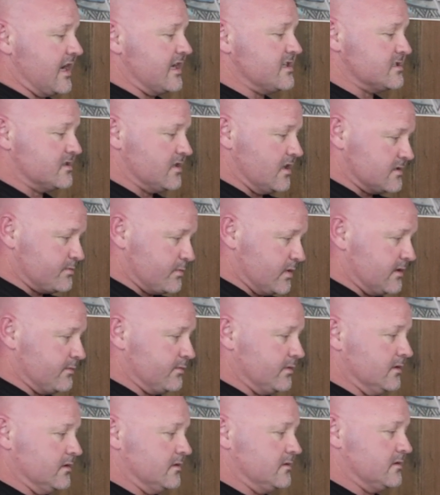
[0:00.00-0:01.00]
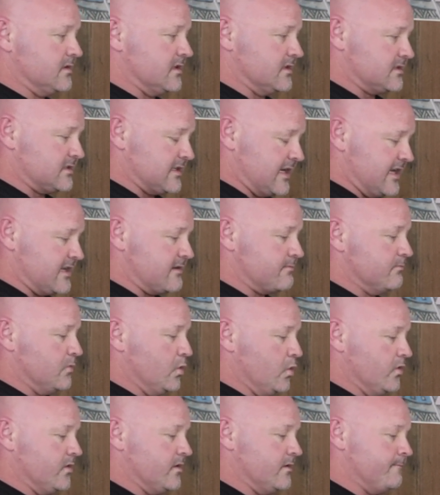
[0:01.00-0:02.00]
and those are those people that take
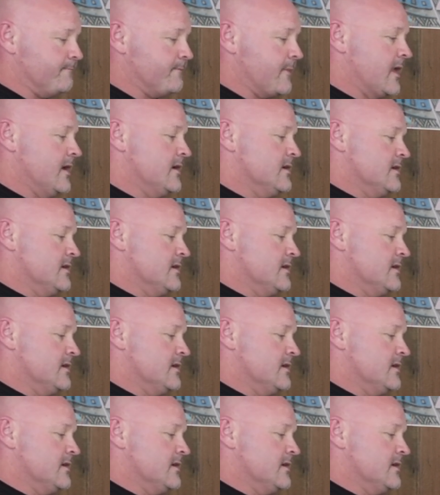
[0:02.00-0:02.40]
more than